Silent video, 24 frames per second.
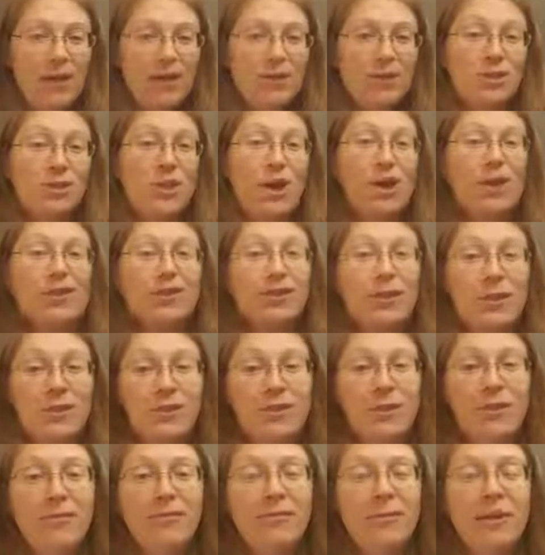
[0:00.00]
saw
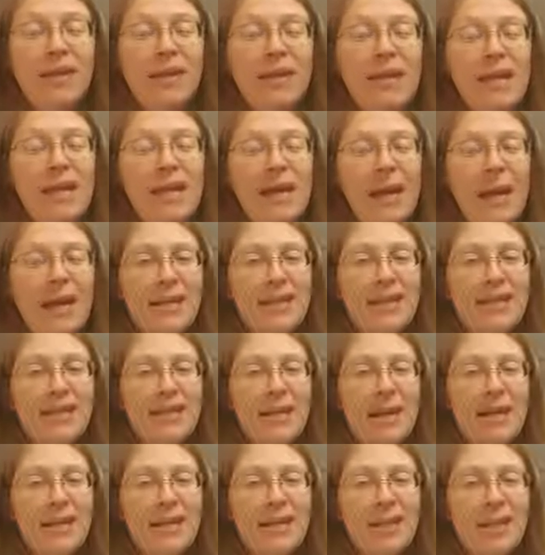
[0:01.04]
Joseph and
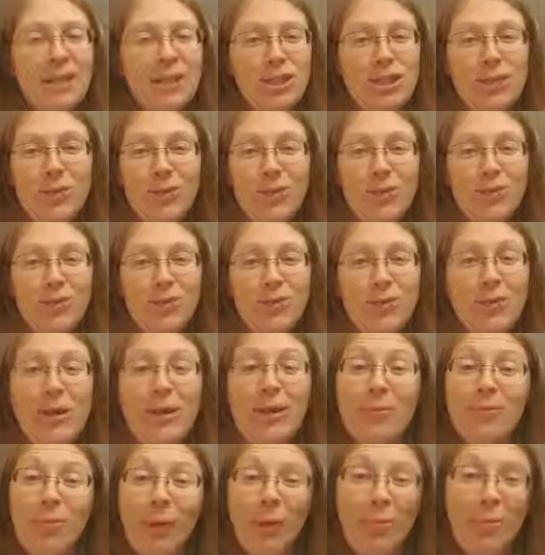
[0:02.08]
decided that she wanted to do
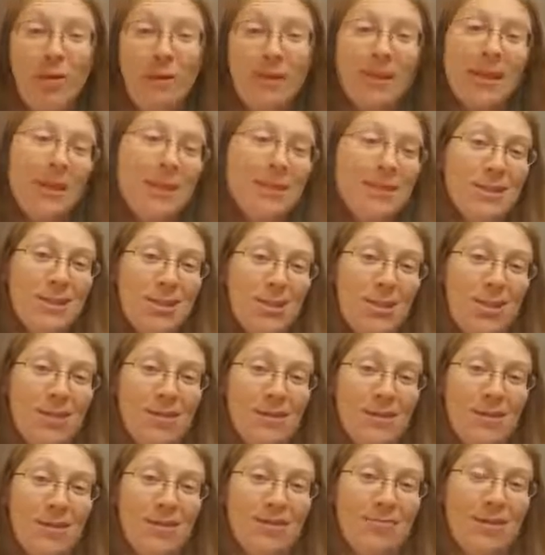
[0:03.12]
inappropriate things to
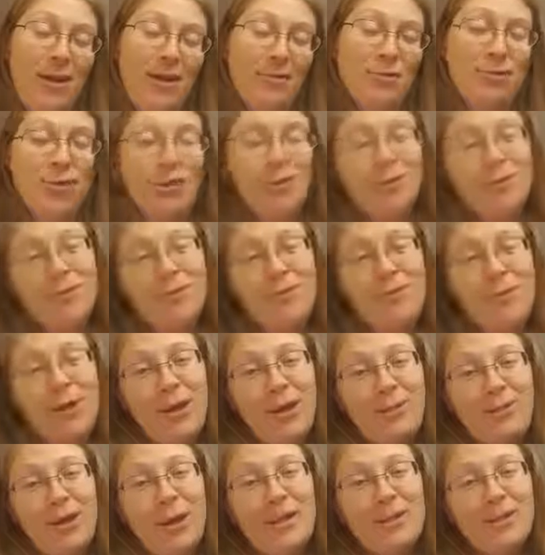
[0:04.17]
Joseph. Now Joseph,
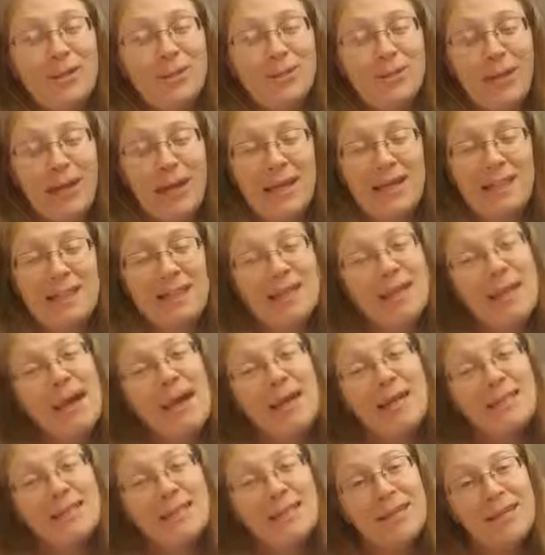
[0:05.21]
being a righteous man, did
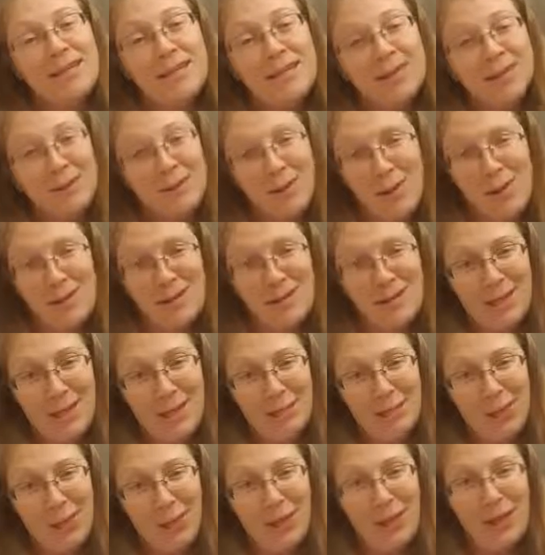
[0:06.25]
not give in to those
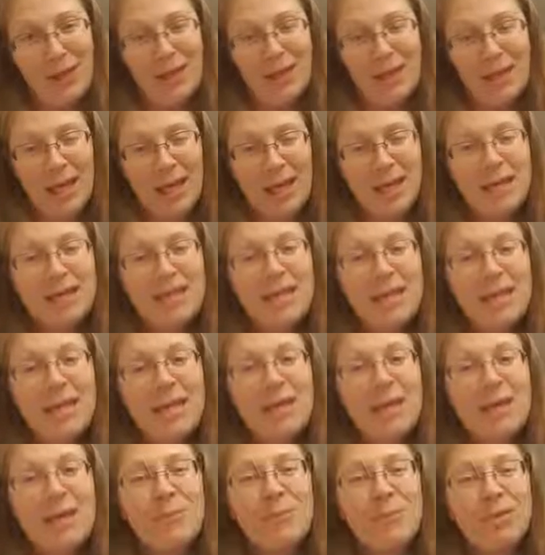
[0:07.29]
inappropriate things,
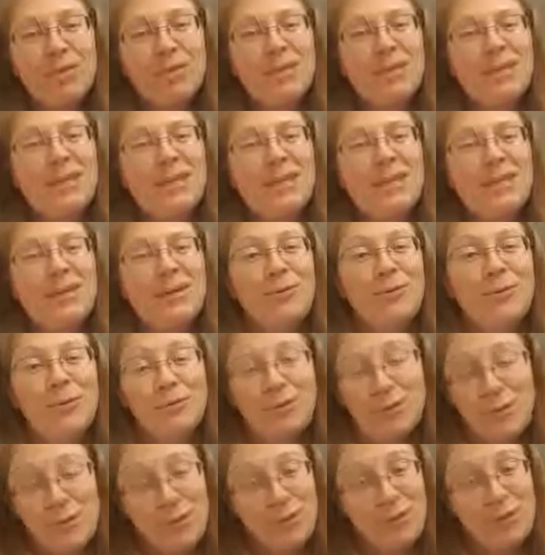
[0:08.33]
but she
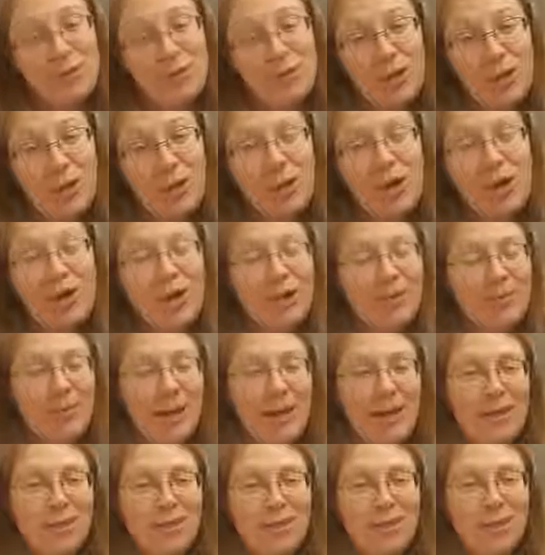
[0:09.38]
was so hurt by
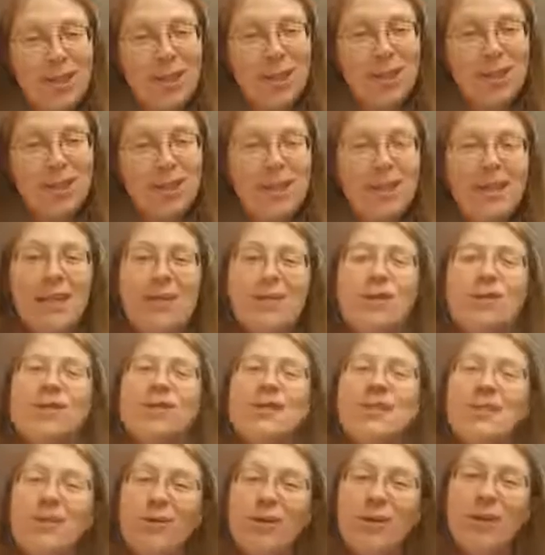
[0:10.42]
his rejection that she
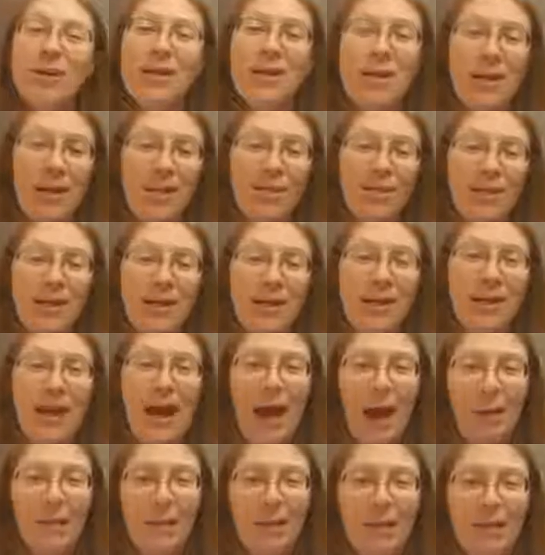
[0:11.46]
still claimed that it had
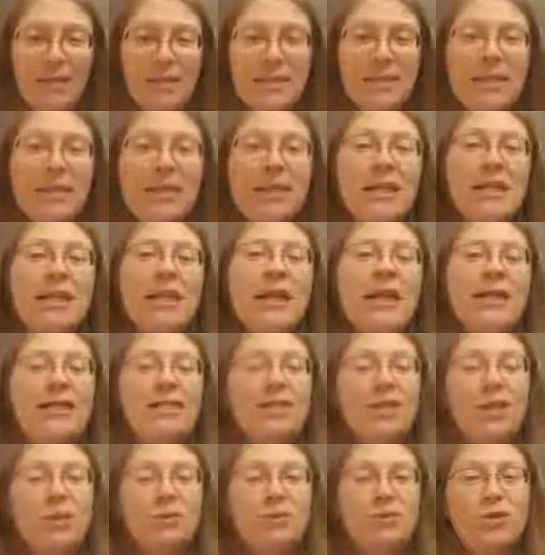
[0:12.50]
happened. And
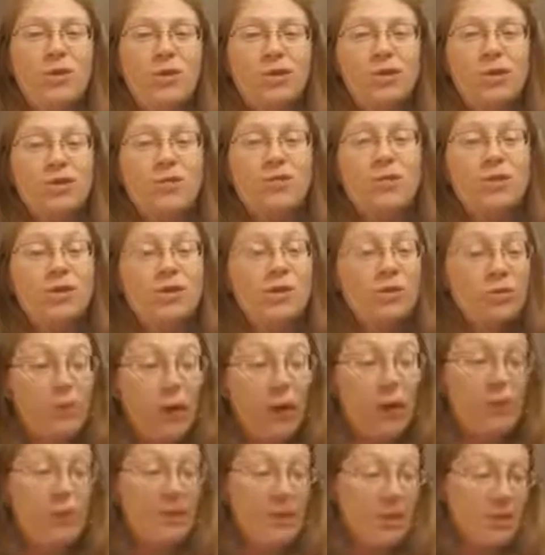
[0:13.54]
so Joseph was
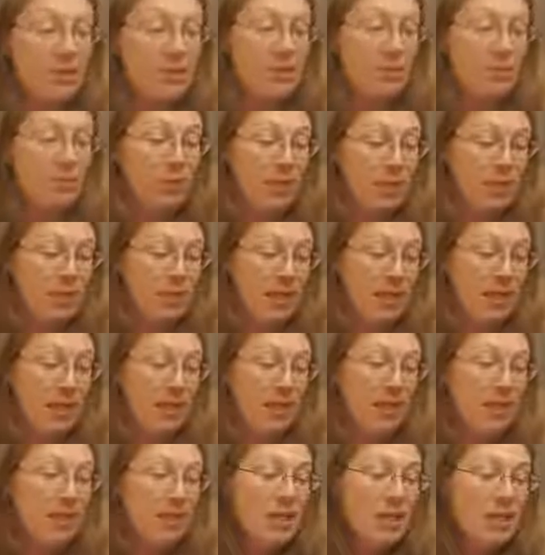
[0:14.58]
thrown into prison.
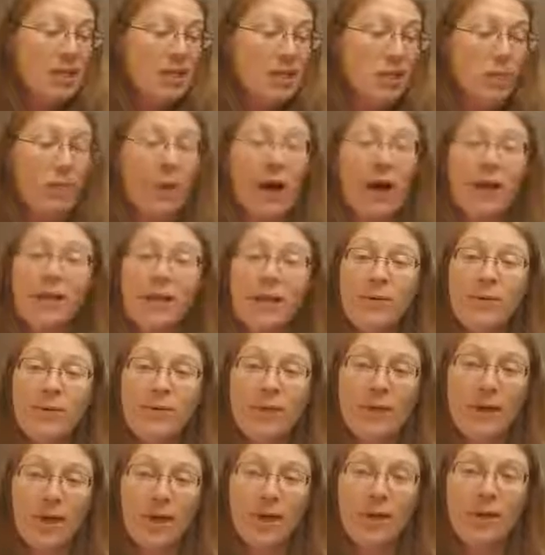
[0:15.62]
So while he was
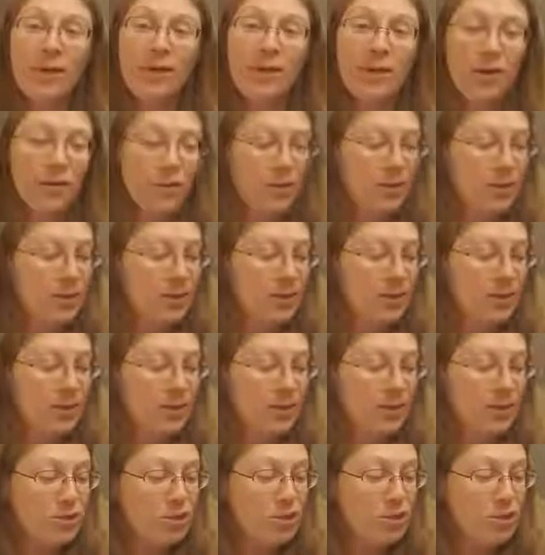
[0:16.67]
there,
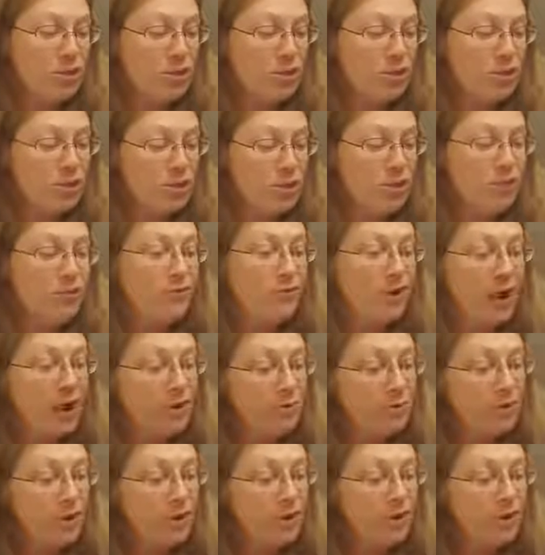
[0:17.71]
the chief
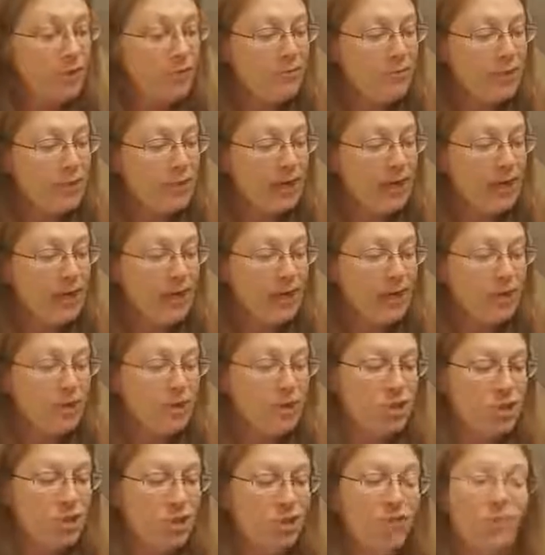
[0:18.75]
cupbearer of the king and the
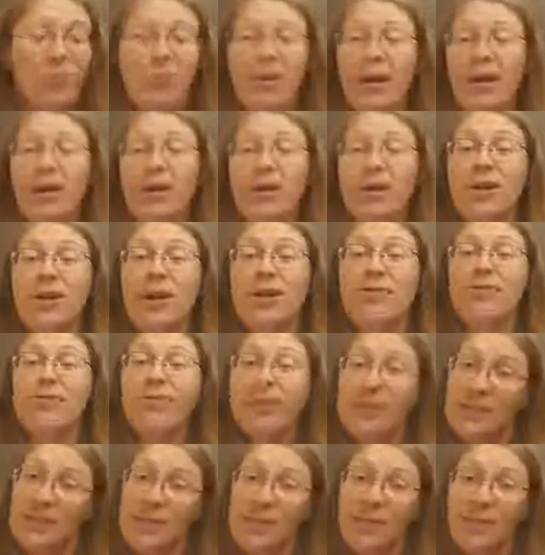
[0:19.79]
chief baker
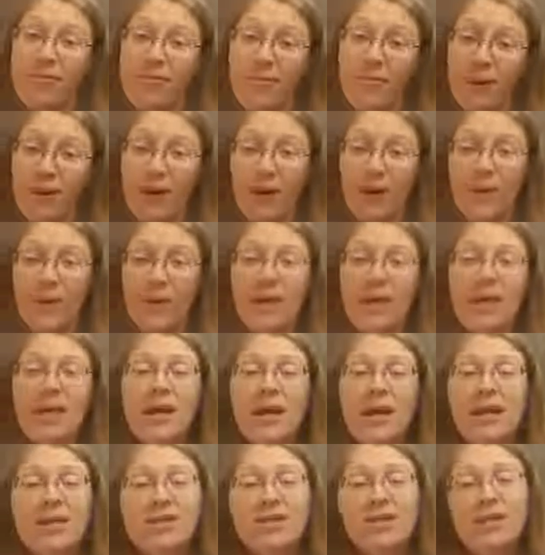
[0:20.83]
offended the Pharaoh.
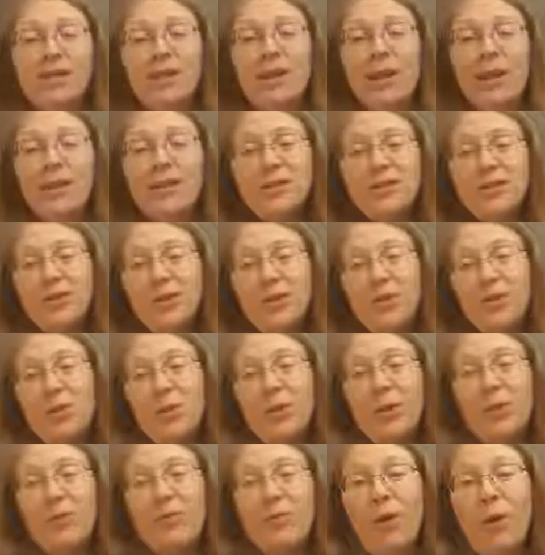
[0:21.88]
And so they too
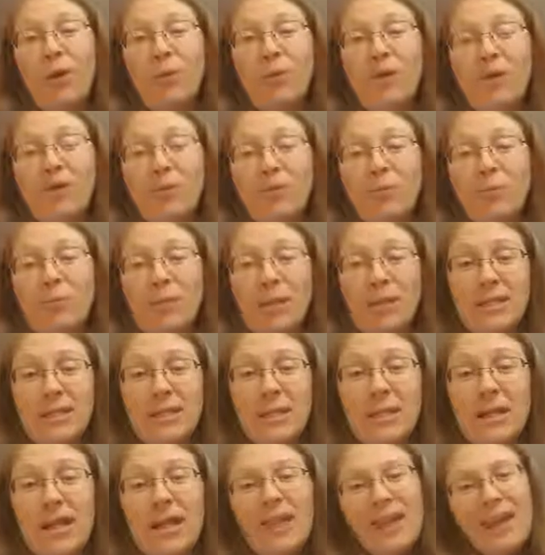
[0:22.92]
were thrown into
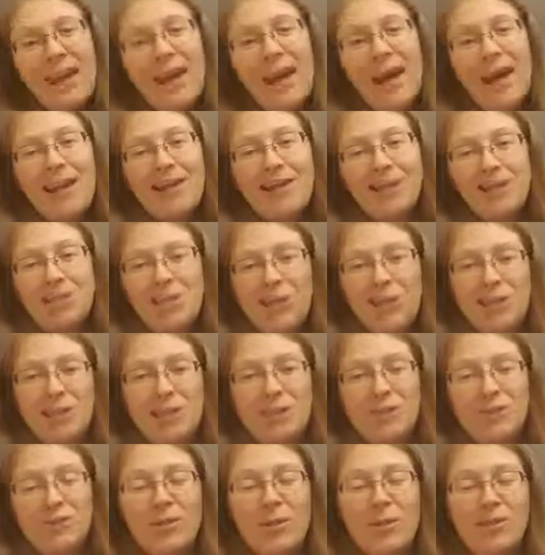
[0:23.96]
prison, and they had these
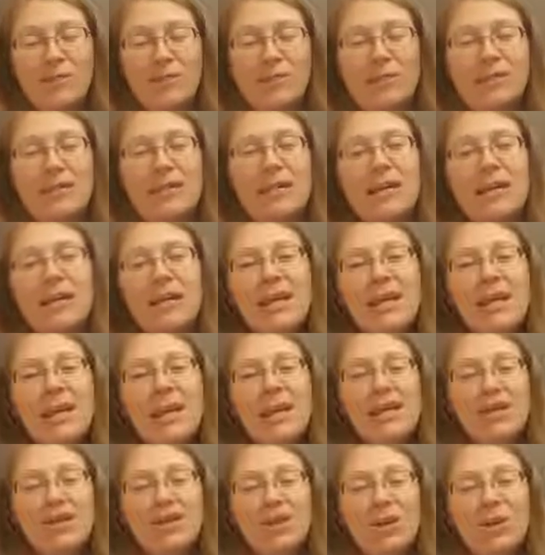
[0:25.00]
crazy dreams.
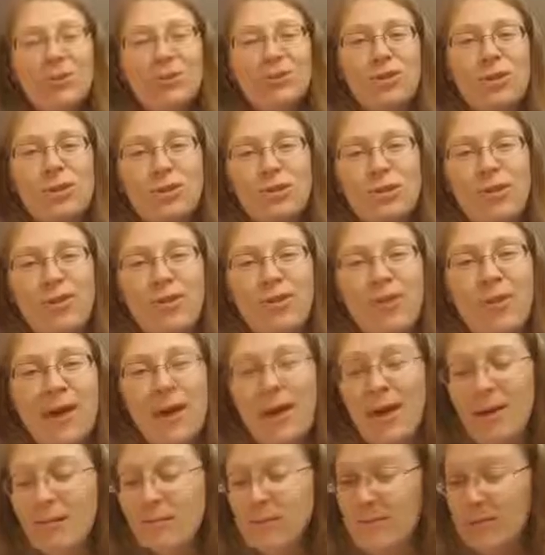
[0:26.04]
And so Joseph
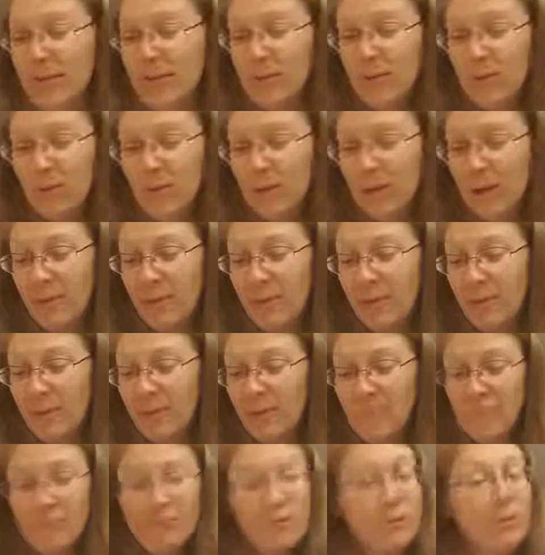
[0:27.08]
said, well, let
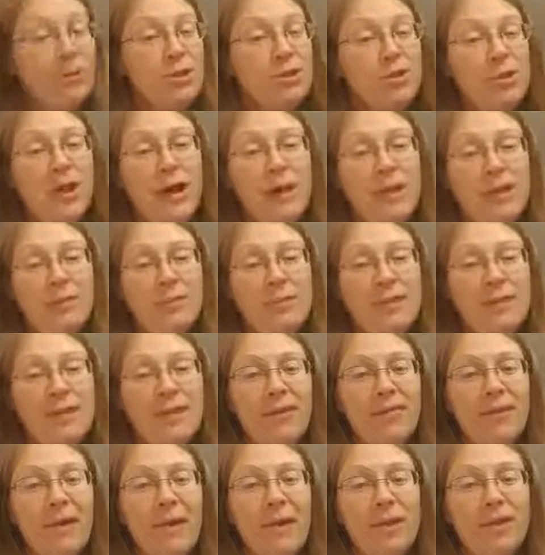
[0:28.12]
me try. Let me see
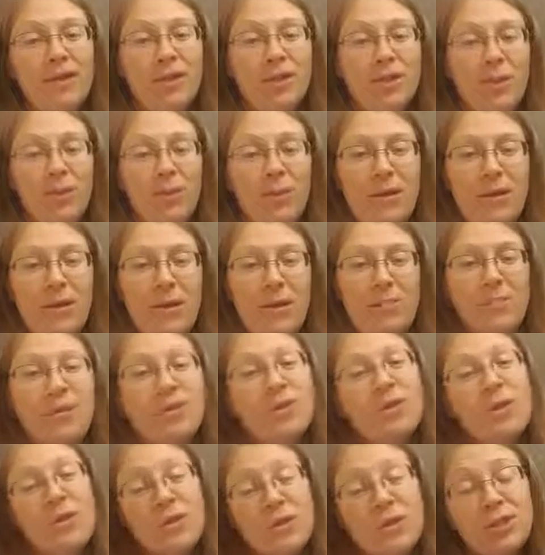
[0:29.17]
if I can interpret them. And
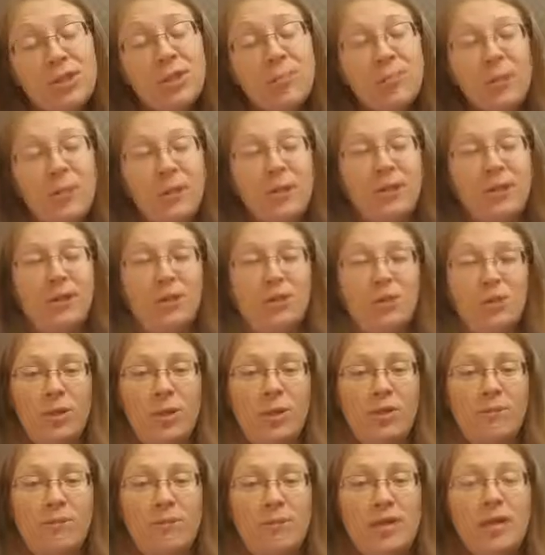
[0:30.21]
so interpreted the
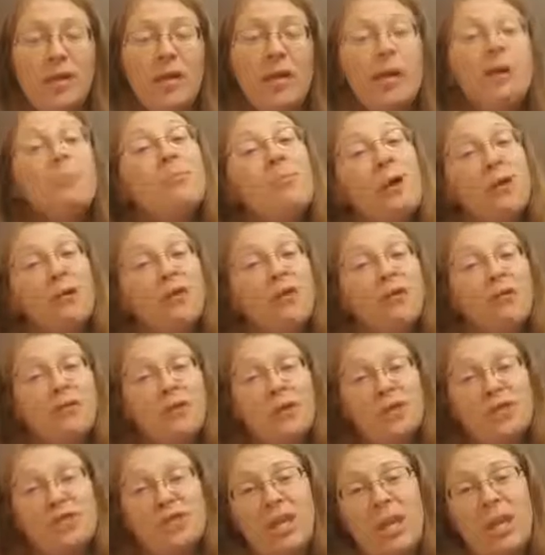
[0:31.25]
dreams, both of
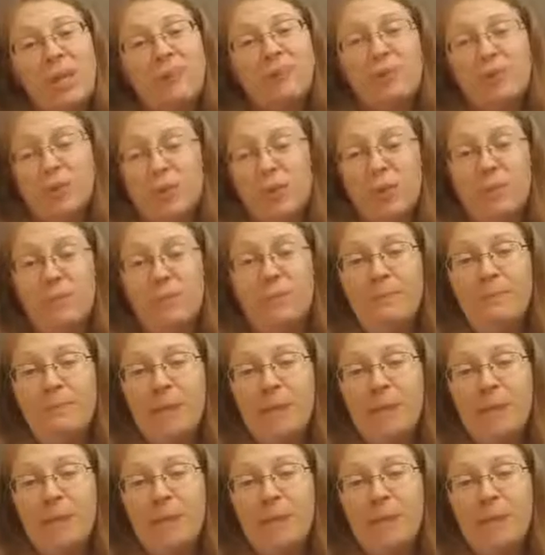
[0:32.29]
which came true.